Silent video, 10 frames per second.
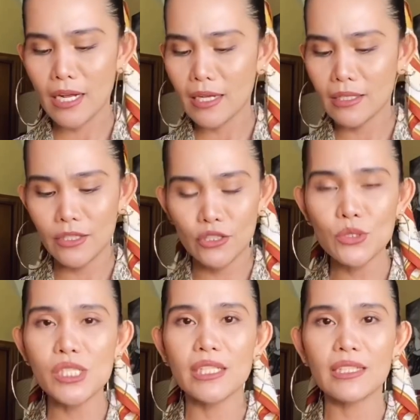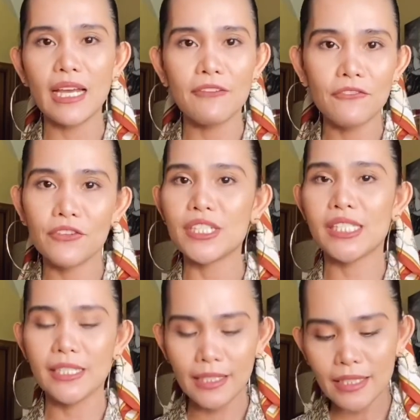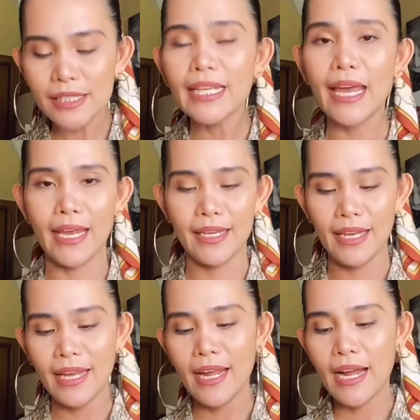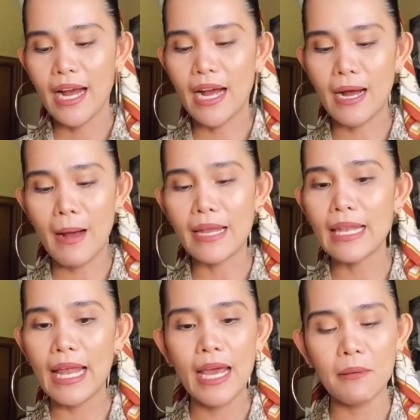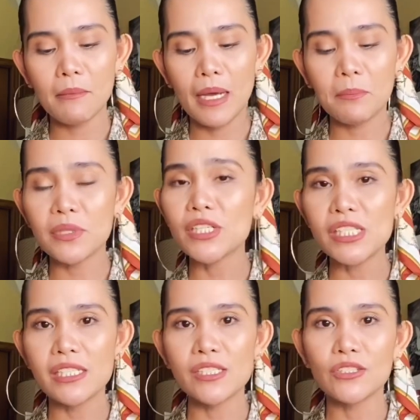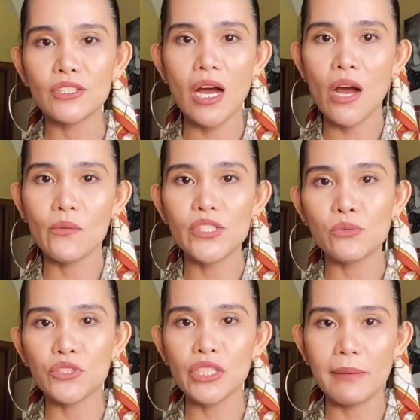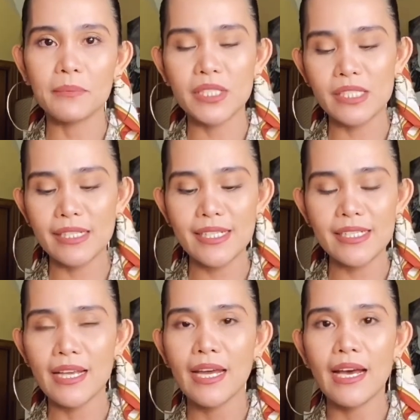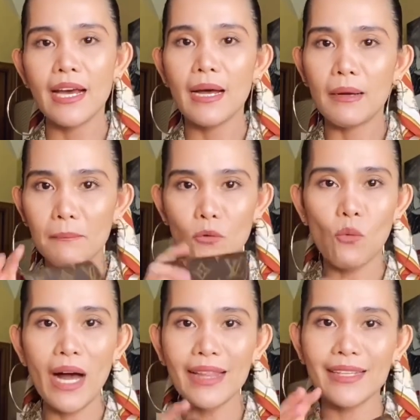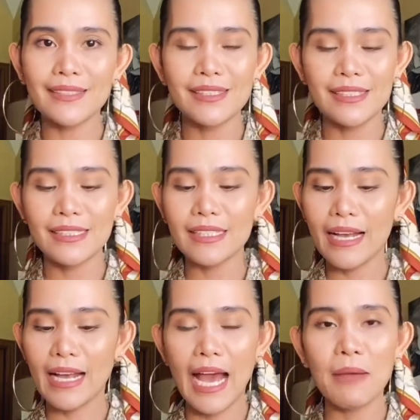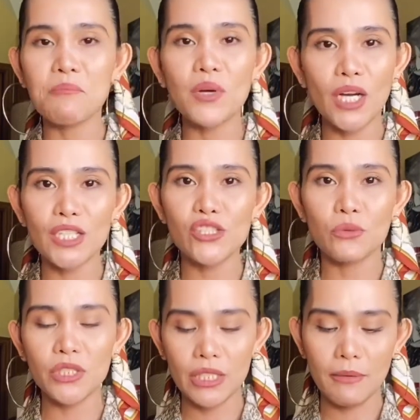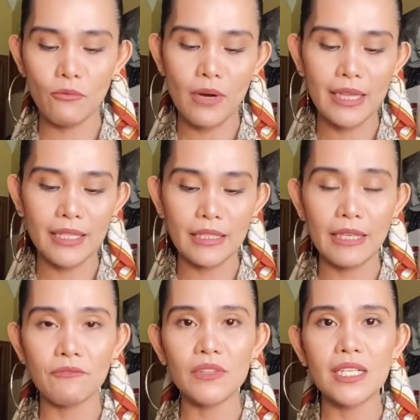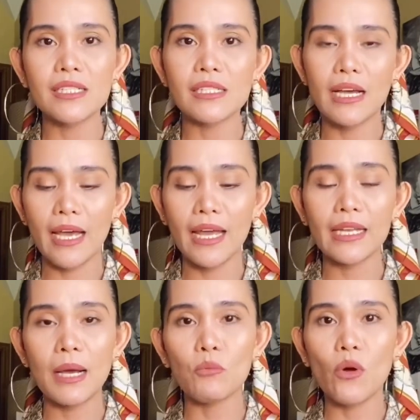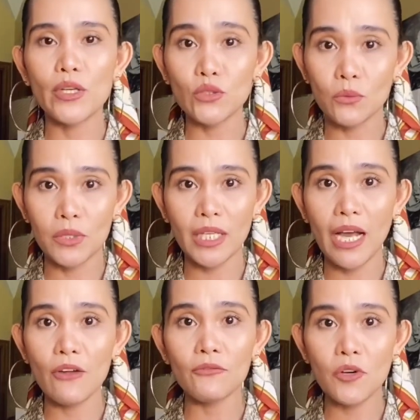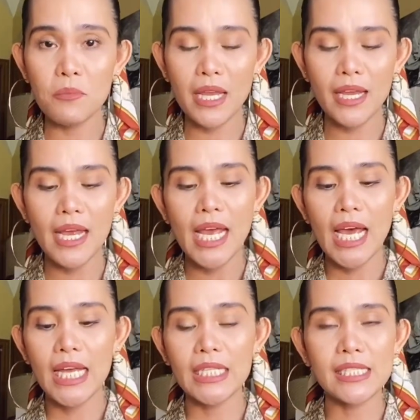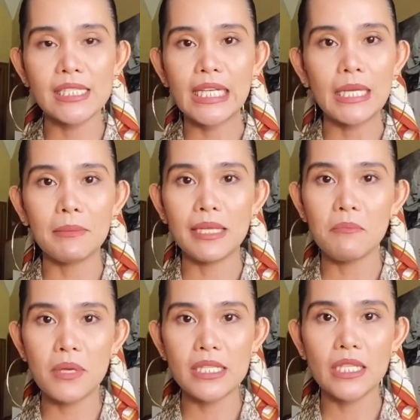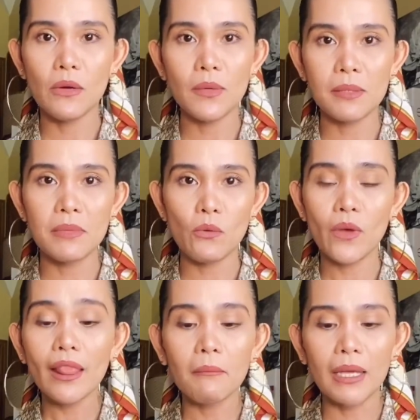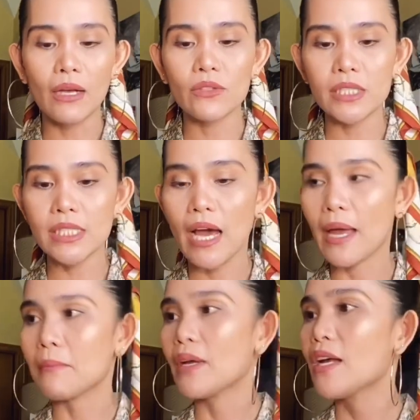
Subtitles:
use it every single day. Unlike my purses, you know how we switch up purses, wallets is like I barely switch up wallet. If this end up going to work out for me, this is gonna be the piece that will be with me all the time.